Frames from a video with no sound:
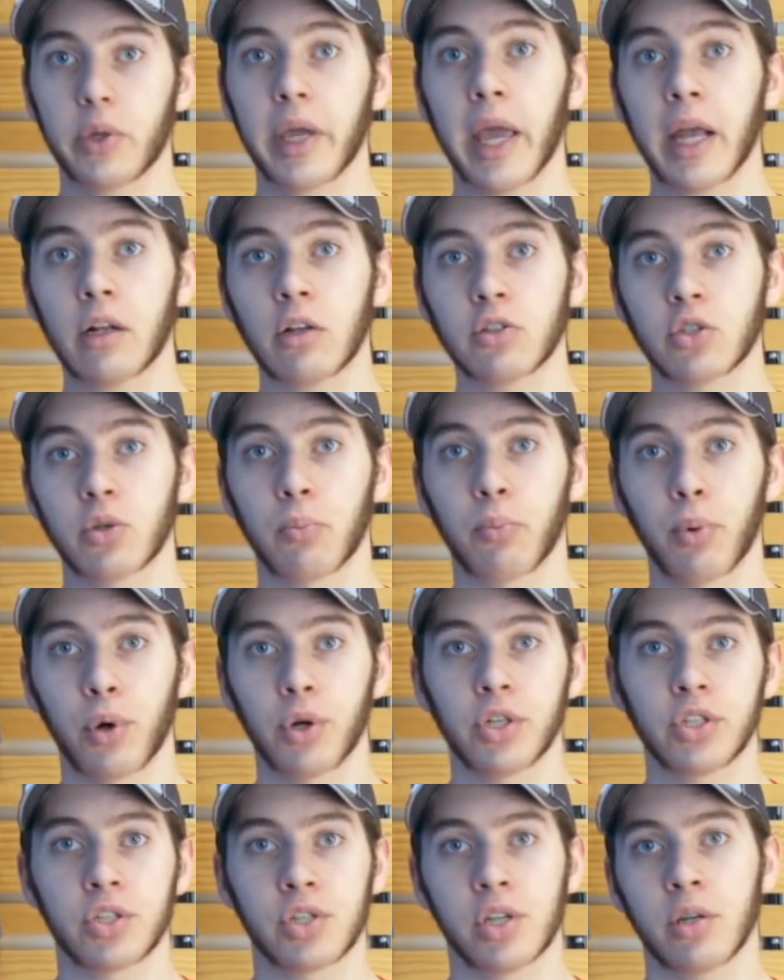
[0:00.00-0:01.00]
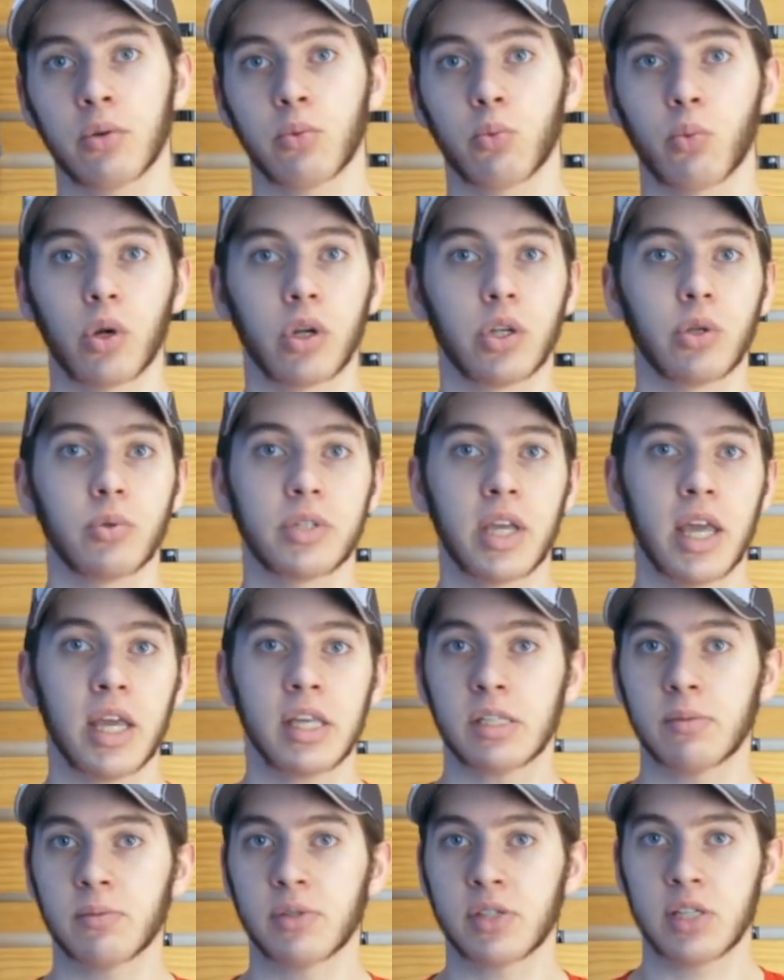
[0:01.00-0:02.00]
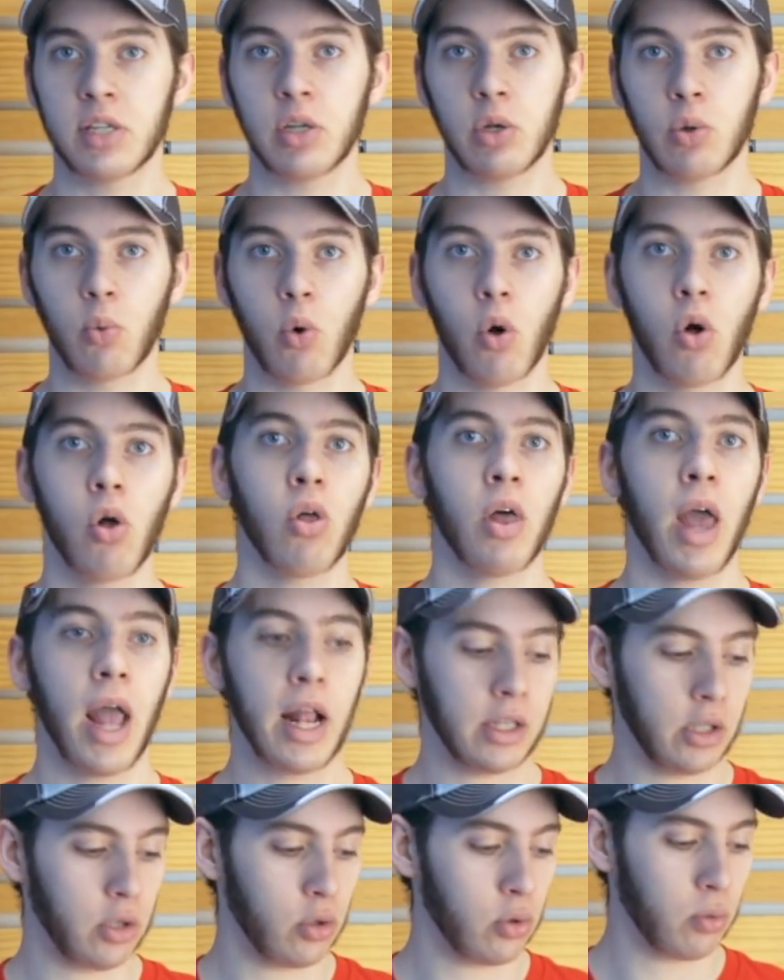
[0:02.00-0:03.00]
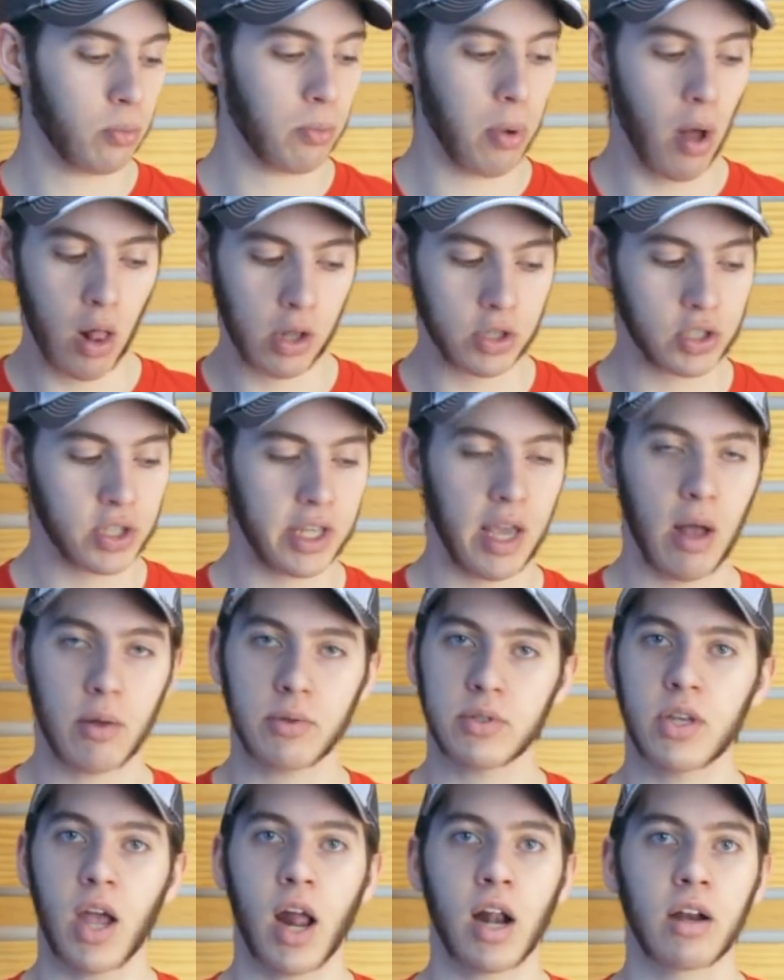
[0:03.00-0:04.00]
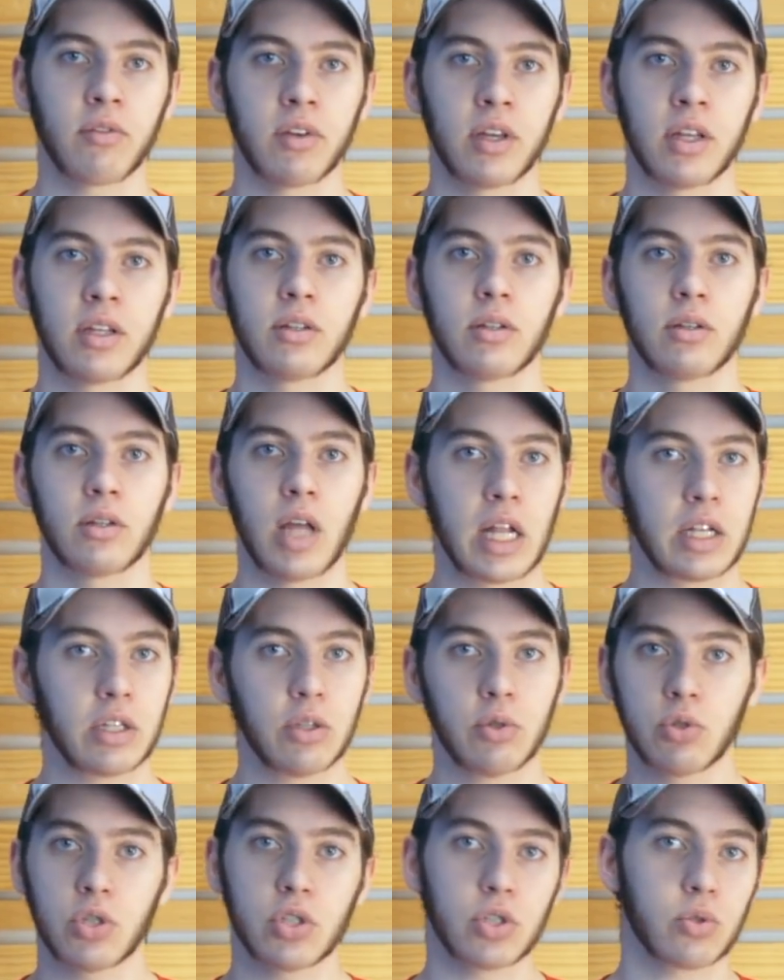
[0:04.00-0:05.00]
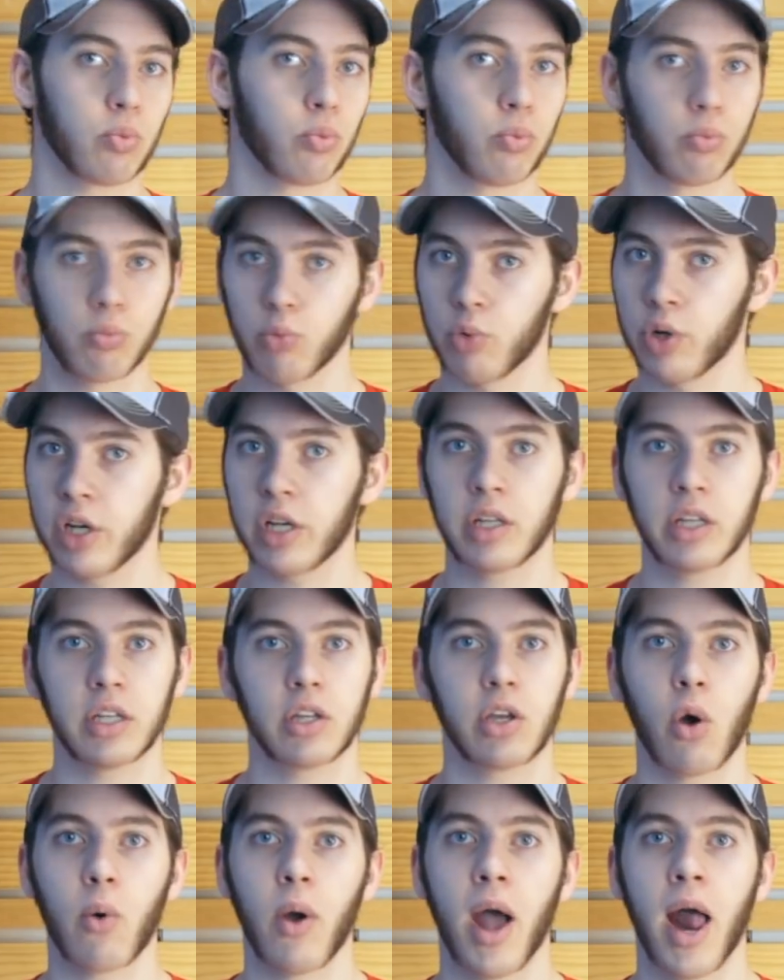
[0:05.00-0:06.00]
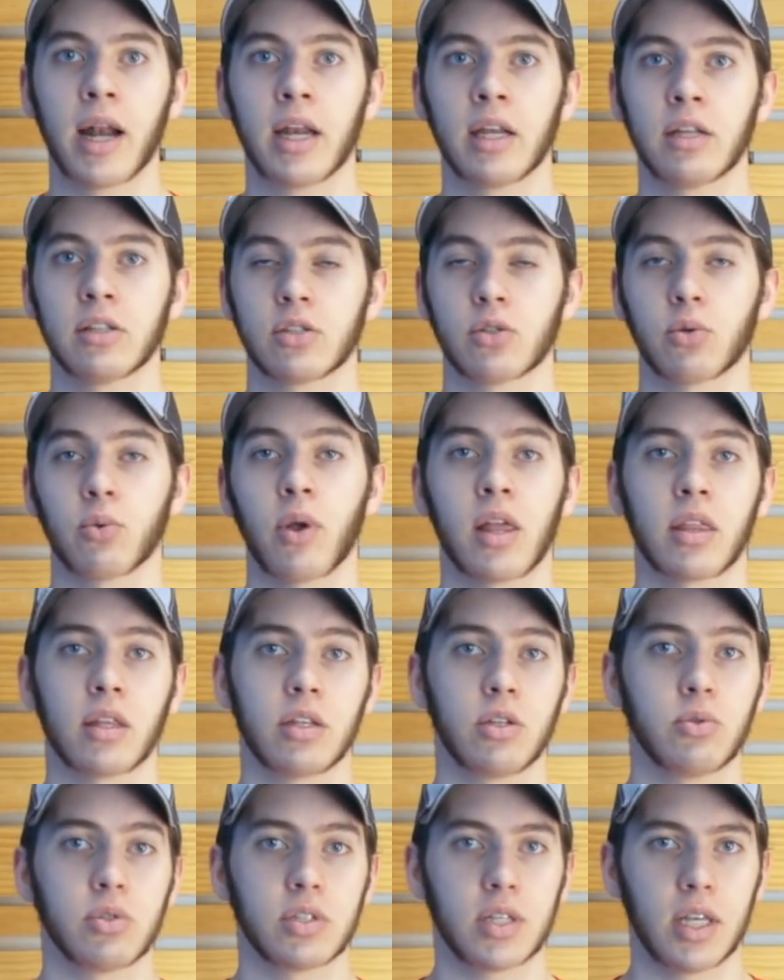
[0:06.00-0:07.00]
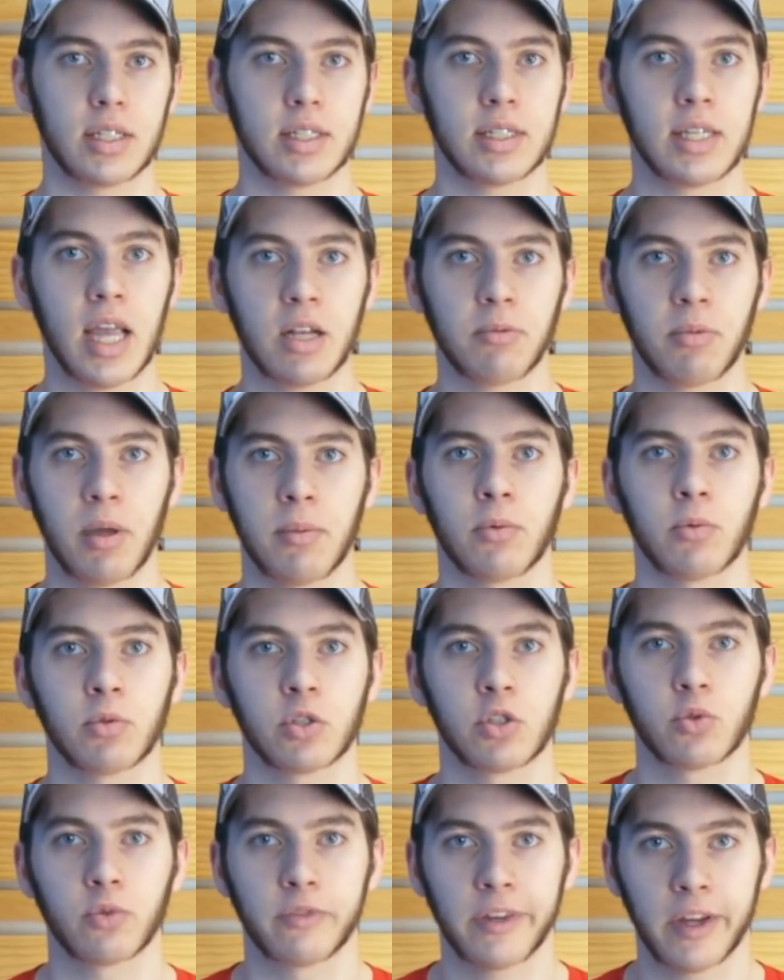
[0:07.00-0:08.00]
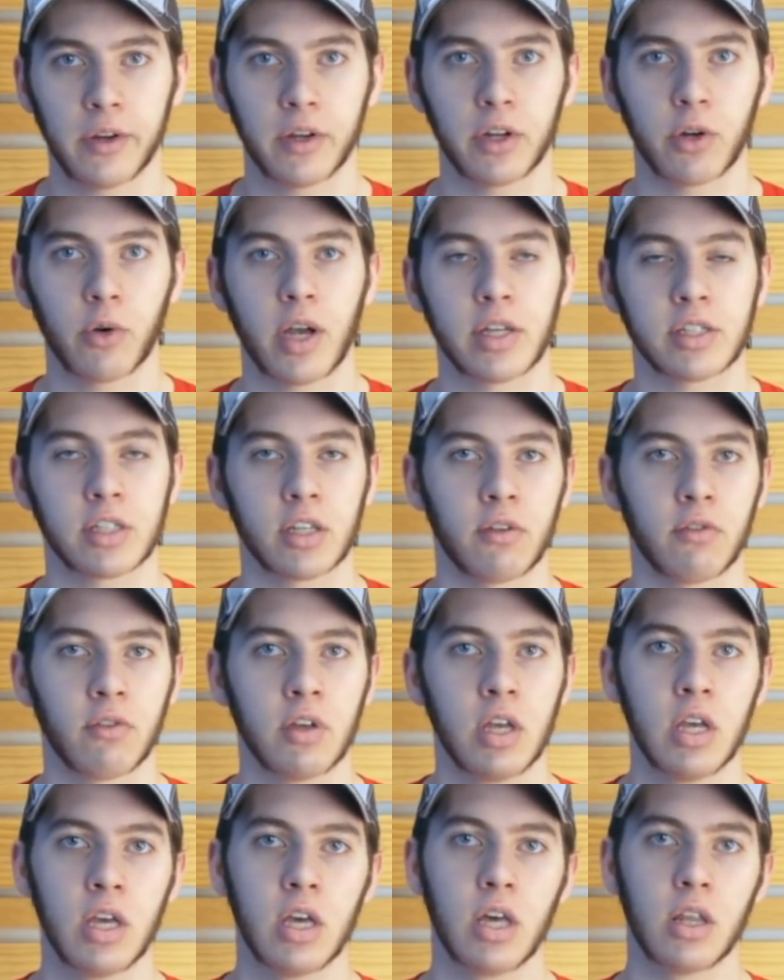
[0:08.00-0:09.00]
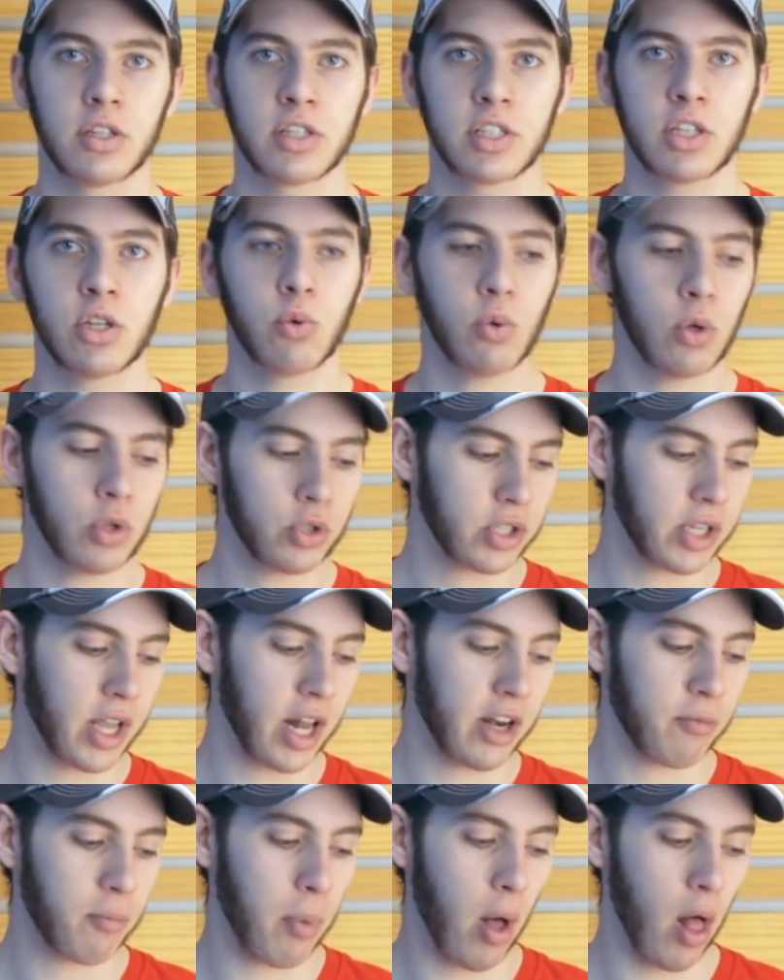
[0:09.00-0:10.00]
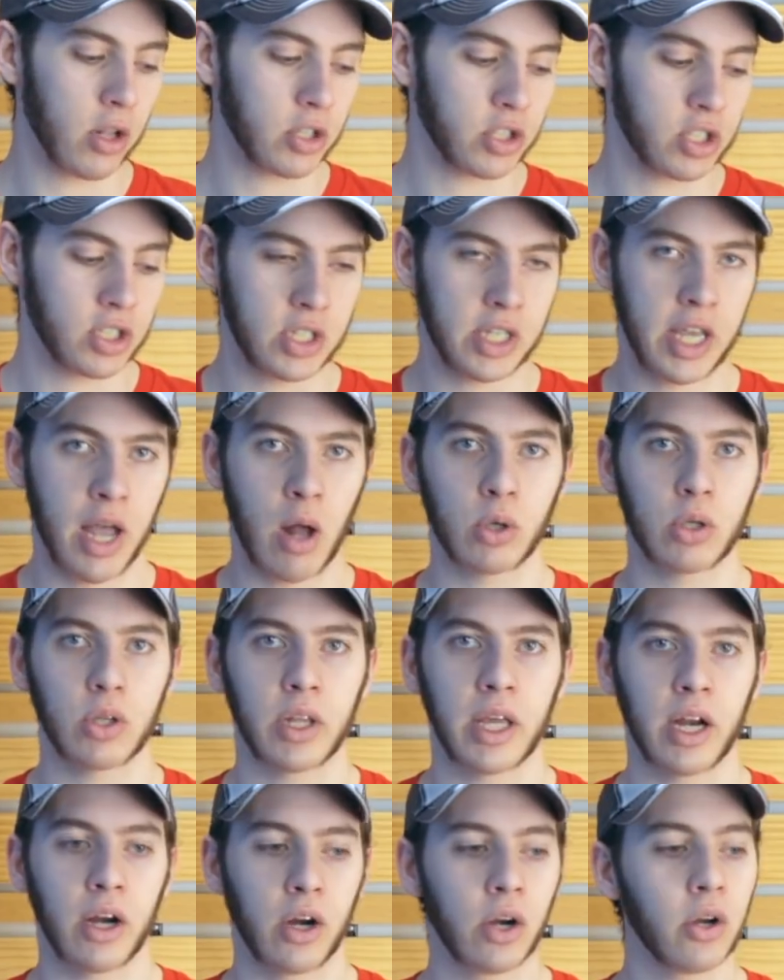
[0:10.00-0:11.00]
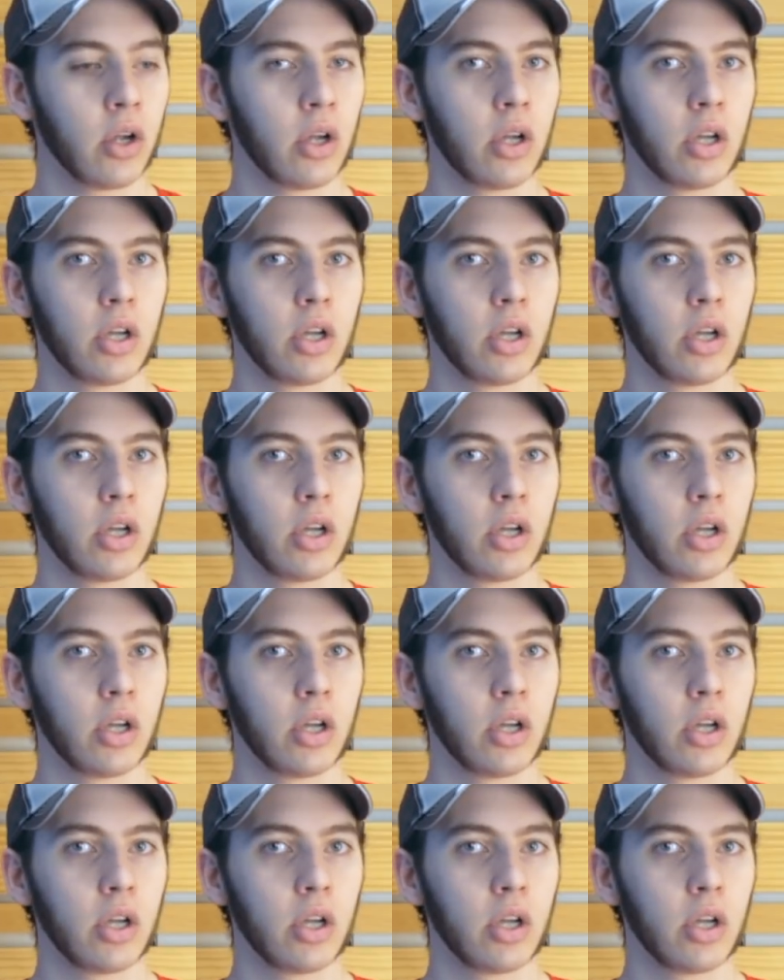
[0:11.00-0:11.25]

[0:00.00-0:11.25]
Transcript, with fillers: You can also burnish it, where you take some steel wool and you polish the outside of it and you just really go at it. So rather than use like sandpaper, which is very aggressive, the steel wool just kind of polishes the outer layer.